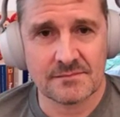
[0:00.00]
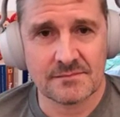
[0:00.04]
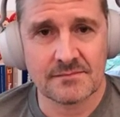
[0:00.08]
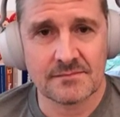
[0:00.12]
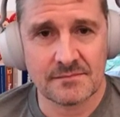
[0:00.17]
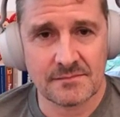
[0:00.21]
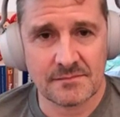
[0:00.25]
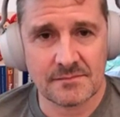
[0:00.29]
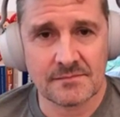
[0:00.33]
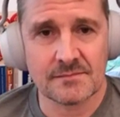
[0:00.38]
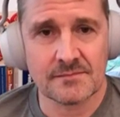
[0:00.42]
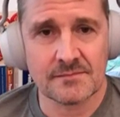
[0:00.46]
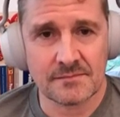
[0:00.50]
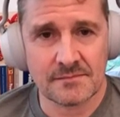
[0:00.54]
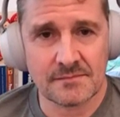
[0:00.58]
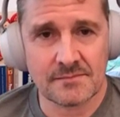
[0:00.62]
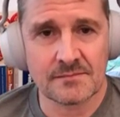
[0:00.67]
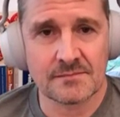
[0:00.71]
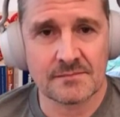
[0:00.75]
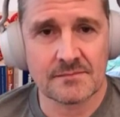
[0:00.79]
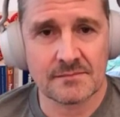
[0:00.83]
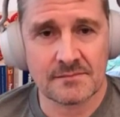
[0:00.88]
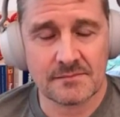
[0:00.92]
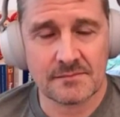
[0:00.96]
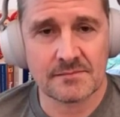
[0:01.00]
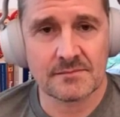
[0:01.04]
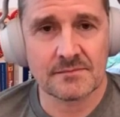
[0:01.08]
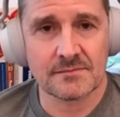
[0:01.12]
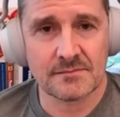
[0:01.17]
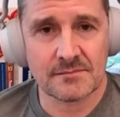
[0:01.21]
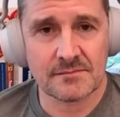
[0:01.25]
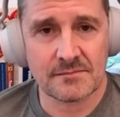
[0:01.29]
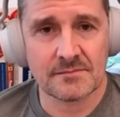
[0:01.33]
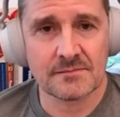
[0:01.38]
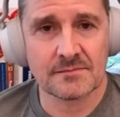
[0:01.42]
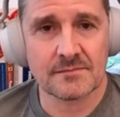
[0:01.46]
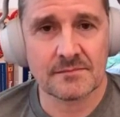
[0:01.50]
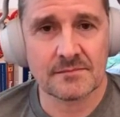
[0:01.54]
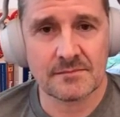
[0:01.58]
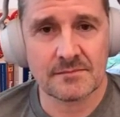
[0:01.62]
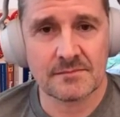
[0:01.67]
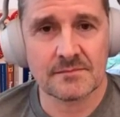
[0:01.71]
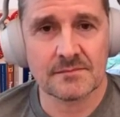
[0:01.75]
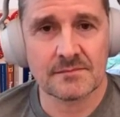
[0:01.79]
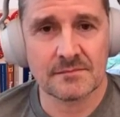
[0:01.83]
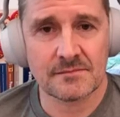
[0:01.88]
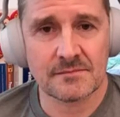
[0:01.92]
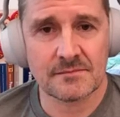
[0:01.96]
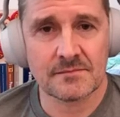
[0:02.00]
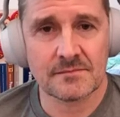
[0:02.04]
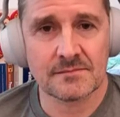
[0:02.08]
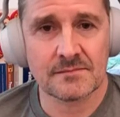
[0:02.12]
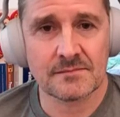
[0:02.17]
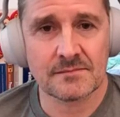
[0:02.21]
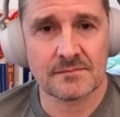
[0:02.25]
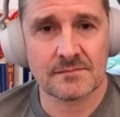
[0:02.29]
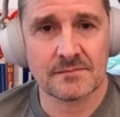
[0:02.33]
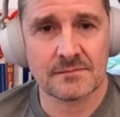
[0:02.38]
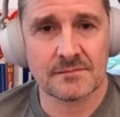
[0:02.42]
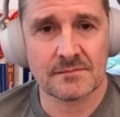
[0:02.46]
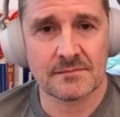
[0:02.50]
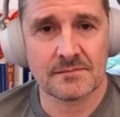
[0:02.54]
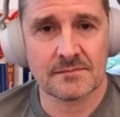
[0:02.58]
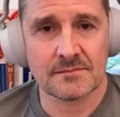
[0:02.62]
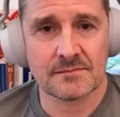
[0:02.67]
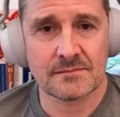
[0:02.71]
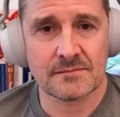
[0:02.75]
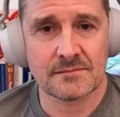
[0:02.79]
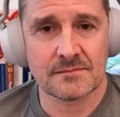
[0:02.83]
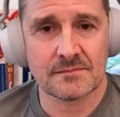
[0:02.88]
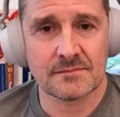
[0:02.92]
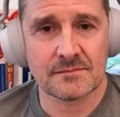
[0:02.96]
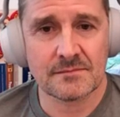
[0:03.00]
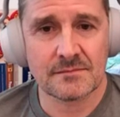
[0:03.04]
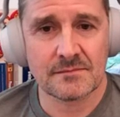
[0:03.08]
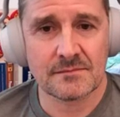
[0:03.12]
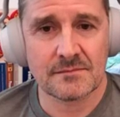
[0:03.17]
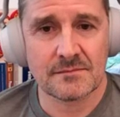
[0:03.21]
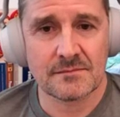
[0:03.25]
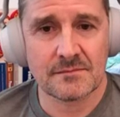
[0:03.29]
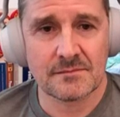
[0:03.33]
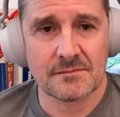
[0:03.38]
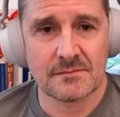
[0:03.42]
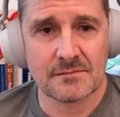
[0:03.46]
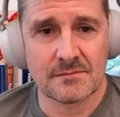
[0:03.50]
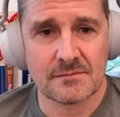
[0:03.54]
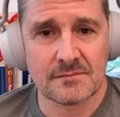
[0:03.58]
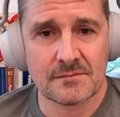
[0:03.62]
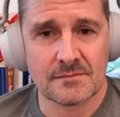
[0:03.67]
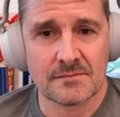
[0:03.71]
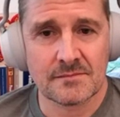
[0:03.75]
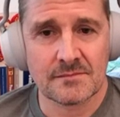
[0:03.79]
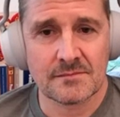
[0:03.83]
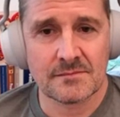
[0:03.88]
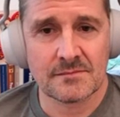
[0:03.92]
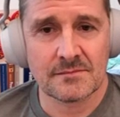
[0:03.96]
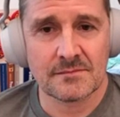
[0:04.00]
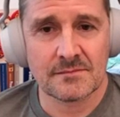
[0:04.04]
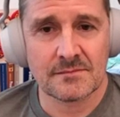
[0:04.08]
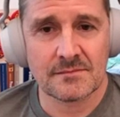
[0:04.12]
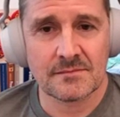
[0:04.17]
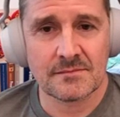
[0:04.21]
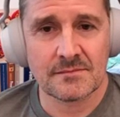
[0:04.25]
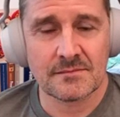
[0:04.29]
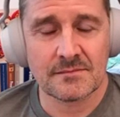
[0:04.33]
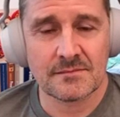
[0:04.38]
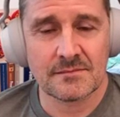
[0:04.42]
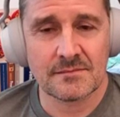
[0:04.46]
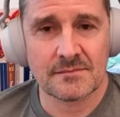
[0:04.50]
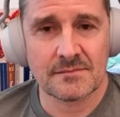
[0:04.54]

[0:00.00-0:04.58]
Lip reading: (silent)